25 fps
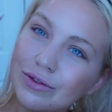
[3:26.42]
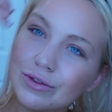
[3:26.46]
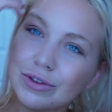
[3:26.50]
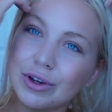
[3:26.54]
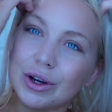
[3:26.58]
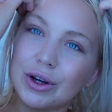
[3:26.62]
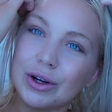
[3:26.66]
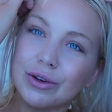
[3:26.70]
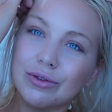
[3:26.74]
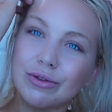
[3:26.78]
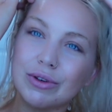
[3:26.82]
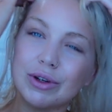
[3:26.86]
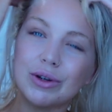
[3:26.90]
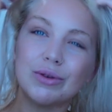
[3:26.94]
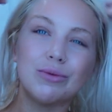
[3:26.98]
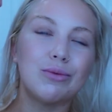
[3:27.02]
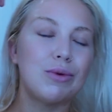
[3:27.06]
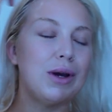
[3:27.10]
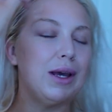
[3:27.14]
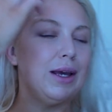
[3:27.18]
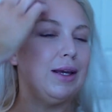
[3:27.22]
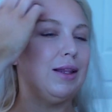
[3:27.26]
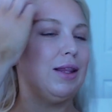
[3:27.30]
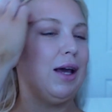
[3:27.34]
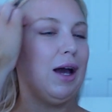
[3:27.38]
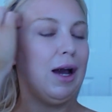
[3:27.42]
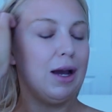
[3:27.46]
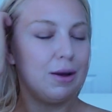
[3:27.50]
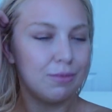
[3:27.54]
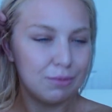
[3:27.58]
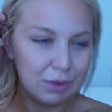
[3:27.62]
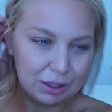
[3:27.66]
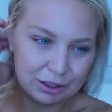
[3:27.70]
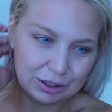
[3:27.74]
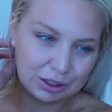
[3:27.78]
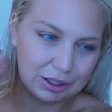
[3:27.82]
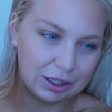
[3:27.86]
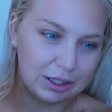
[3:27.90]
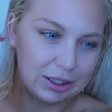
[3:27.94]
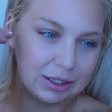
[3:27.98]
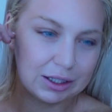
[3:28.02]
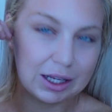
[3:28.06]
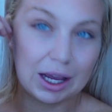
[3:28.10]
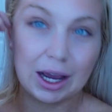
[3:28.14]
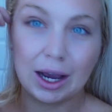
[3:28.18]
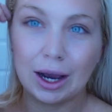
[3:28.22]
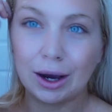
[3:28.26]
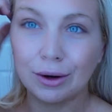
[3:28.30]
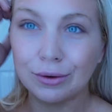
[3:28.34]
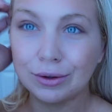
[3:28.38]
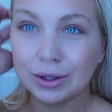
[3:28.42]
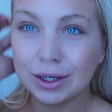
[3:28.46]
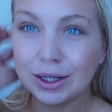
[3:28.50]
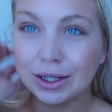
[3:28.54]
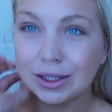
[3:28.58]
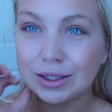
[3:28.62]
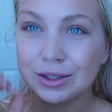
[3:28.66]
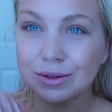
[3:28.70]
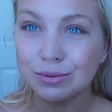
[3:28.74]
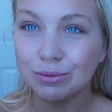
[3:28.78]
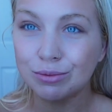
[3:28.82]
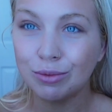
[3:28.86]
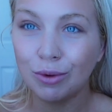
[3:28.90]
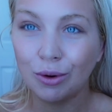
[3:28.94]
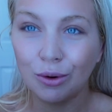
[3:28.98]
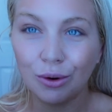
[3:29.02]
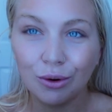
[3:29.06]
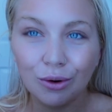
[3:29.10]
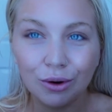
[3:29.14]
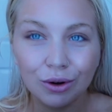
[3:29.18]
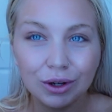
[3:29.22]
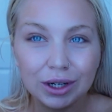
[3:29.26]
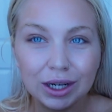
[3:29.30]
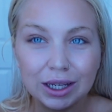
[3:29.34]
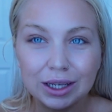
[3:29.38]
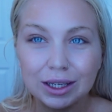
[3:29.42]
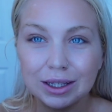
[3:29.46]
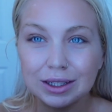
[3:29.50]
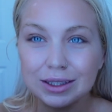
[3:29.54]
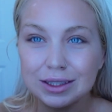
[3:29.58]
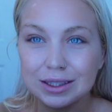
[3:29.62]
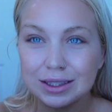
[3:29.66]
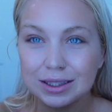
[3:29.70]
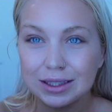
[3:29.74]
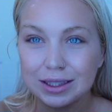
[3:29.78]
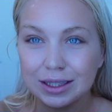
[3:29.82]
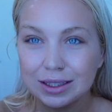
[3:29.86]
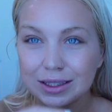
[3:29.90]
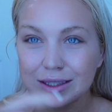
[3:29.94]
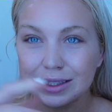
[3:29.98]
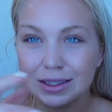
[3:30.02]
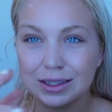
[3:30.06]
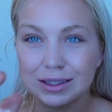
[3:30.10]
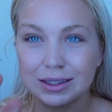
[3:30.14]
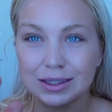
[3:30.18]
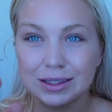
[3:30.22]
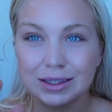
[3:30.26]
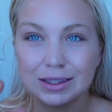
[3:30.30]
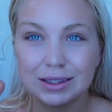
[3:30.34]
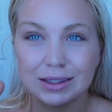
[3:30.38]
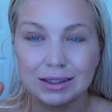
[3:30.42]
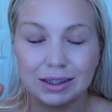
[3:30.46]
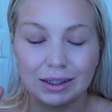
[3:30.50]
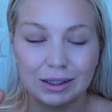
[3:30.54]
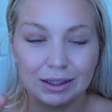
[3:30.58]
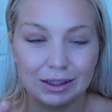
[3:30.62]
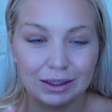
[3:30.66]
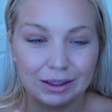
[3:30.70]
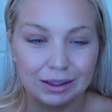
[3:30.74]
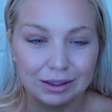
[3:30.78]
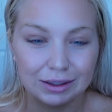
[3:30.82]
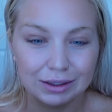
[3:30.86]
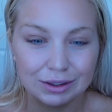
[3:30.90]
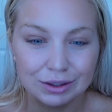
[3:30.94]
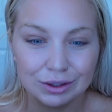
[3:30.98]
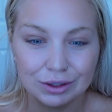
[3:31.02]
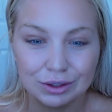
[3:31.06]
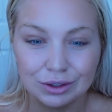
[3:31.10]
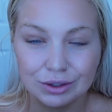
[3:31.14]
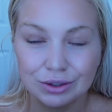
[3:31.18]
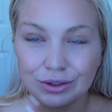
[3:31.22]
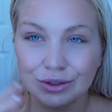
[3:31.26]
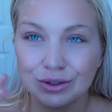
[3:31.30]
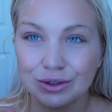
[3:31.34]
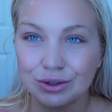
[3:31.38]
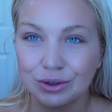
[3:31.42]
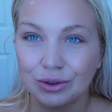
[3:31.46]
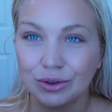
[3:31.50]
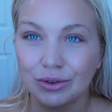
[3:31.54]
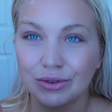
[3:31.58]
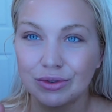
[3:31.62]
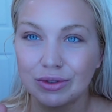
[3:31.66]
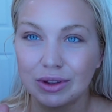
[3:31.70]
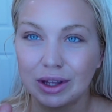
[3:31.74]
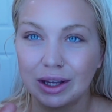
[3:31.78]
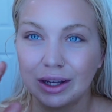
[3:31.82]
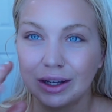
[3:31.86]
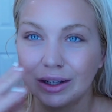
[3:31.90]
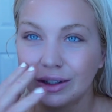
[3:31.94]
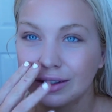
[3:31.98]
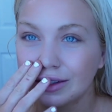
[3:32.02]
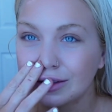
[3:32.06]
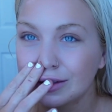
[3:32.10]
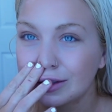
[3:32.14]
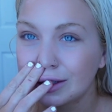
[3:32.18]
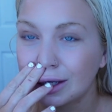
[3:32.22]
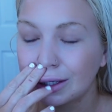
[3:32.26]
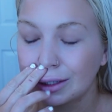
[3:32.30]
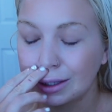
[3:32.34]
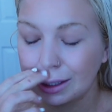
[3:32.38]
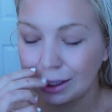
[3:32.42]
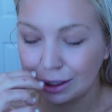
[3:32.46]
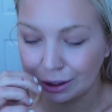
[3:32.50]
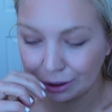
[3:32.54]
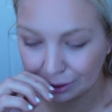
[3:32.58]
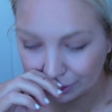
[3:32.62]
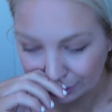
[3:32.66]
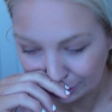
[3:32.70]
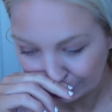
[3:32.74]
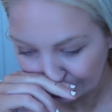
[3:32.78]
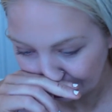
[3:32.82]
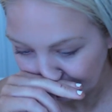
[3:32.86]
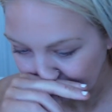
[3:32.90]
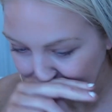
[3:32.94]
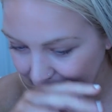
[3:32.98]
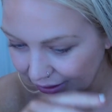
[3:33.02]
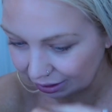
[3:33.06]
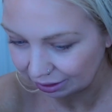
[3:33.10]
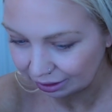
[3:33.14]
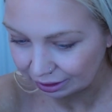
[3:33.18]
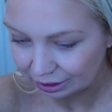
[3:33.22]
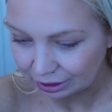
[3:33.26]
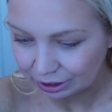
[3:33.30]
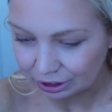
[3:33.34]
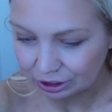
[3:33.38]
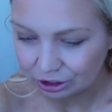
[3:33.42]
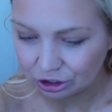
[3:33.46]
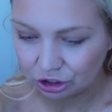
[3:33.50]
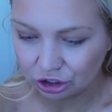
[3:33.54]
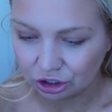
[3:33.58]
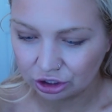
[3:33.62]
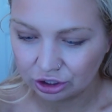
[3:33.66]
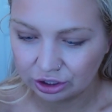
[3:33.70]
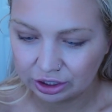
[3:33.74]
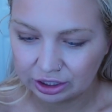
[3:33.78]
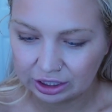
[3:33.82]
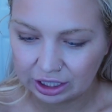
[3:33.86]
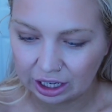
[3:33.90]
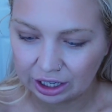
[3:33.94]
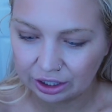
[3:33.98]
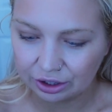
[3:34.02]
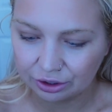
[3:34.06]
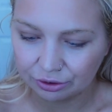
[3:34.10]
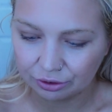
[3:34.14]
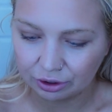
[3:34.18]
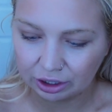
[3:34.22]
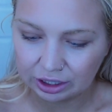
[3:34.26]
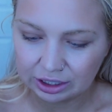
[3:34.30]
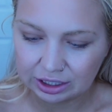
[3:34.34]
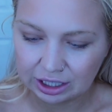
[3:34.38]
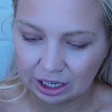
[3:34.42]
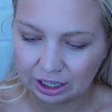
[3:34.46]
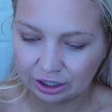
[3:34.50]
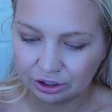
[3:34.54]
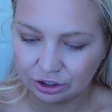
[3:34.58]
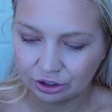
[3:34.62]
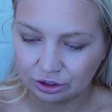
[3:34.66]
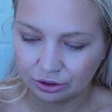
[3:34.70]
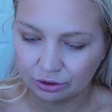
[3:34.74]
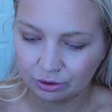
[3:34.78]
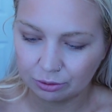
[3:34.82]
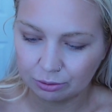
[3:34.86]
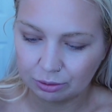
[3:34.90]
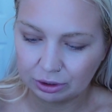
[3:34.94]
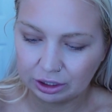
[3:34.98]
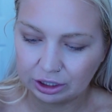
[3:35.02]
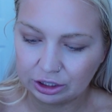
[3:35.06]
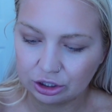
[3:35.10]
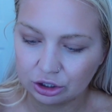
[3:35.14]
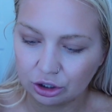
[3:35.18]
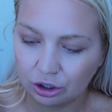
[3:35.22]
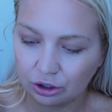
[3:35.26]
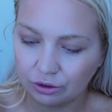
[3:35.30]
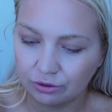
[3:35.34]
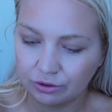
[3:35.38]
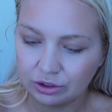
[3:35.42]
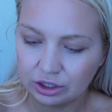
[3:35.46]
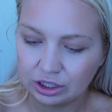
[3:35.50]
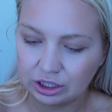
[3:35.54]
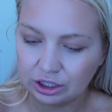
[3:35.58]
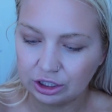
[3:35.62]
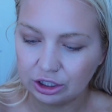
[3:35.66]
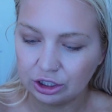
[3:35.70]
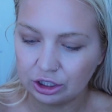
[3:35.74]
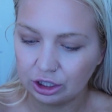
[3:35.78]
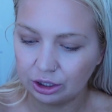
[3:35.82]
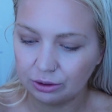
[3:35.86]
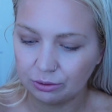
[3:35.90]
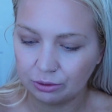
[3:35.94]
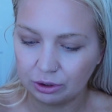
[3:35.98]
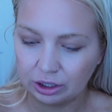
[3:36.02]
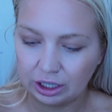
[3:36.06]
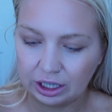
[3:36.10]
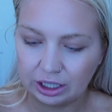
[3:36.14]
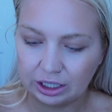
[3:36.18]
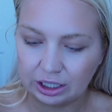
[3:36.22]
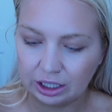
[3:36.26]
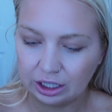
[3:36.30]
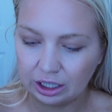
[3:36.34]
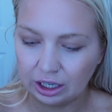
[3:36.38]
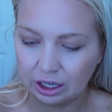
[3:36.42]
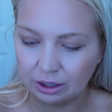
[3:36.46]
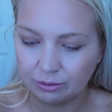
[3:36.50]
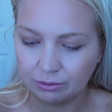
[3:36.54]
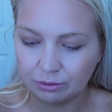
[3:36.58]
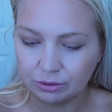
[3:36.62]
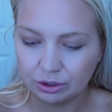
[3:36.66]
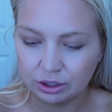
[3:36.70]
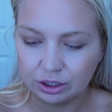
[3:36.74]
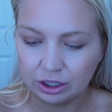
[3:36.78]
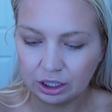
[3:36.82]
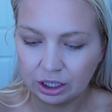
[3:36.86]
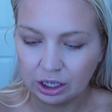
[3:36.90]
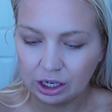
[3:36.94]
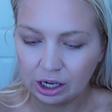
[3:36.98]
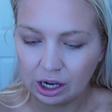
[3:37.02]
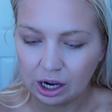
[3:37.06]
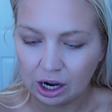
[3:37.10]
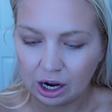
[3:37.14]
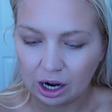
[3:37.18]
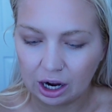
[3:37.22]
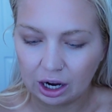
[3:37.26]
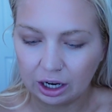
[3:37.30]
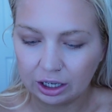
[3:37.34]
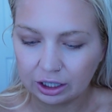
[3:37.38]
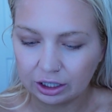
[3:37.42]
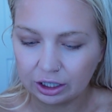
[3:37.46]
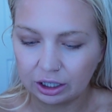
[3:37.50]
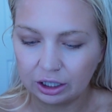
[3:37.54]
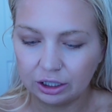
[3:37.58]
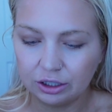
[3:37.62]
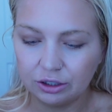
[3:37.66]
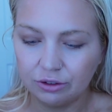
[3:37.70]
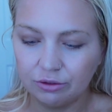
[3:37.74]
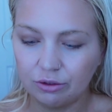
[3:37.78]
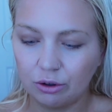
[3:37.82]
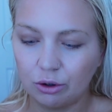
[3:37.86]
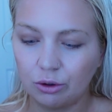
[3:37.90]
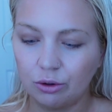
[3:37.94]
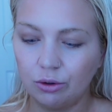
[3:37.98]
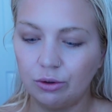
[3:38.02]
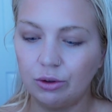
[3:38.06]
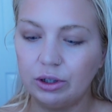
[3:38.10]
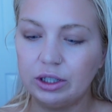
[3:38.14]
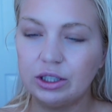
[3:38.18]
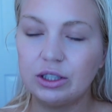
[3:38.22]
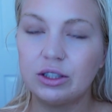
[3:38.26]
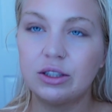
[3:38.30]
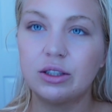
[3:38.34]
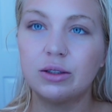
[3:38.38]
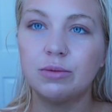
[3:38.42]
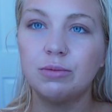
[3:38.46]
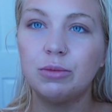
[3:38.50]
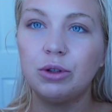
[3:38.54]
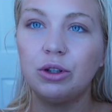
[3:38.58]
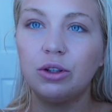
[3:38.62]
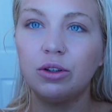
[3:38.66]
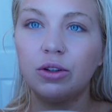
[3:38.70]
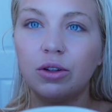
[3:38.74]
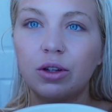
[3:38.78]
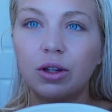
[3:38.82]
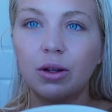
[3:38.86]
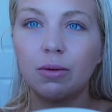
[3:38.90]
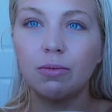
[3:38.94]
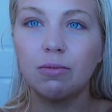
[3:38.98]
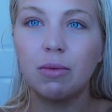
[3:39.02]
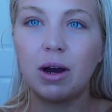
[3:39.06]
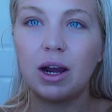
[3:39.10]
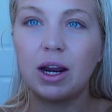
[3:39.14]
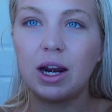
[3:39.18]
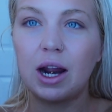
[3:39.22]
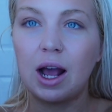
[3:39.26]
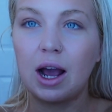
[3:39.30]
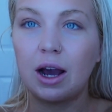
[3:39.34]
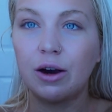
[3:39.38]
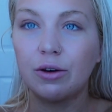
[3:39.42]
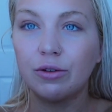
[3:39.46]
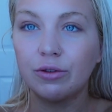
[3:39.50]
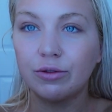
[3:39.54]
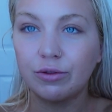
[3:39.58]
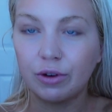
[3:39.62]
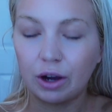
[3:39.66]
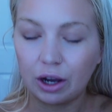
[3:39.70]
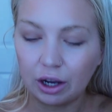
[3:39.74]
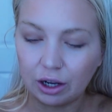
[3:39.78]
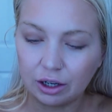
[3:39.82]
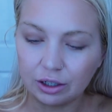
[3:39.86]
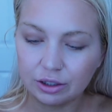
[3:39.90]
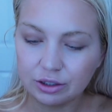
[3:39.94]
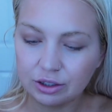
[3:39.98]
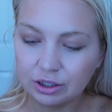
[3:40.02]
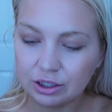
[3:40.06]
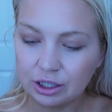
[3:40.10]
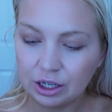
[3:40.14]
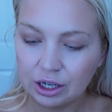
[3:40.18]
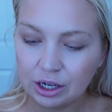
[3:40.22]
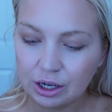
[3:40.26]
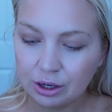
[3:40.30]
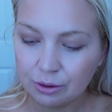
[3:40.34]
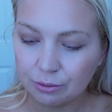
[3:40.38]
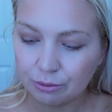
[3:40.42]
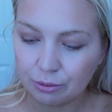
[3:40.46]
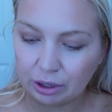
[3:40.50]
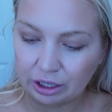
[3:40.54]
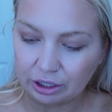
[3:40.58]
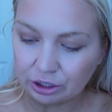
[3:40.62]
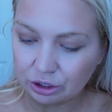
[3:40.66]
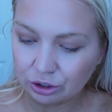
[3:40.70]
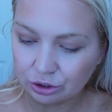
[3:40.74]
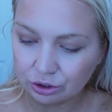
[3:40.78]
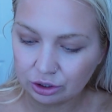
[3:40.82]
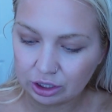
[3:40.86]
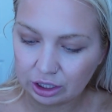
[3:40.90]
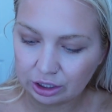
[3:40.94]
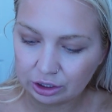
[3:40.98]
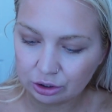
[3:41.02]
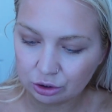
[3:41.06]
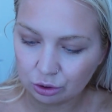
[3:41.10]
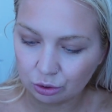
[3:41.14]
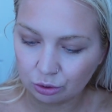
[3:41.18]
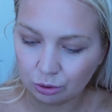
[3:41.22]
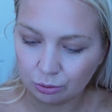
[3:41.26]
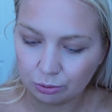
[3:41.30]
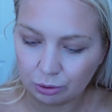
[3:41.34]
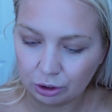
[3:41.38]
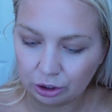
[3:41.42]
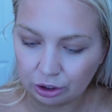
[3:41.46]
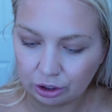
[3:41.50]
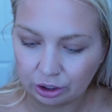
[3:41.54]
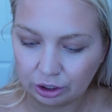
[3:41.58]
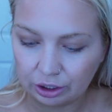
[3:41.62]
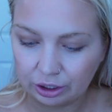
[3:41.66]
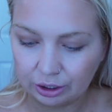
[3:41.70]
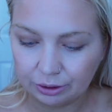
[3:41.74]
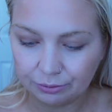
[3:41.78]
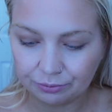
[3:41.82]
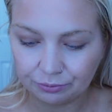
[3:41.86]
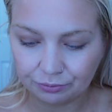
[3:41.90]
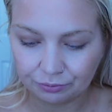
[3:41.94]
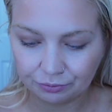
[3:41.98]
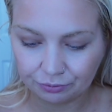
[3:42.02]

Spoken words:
No real way that I measure this out. It is more on a consistency sort of thing, so that you can just get the right texture of the bleach. Obviously you don't want any lumps. I kind of always smooth mine out first, make sure that it's all broken up.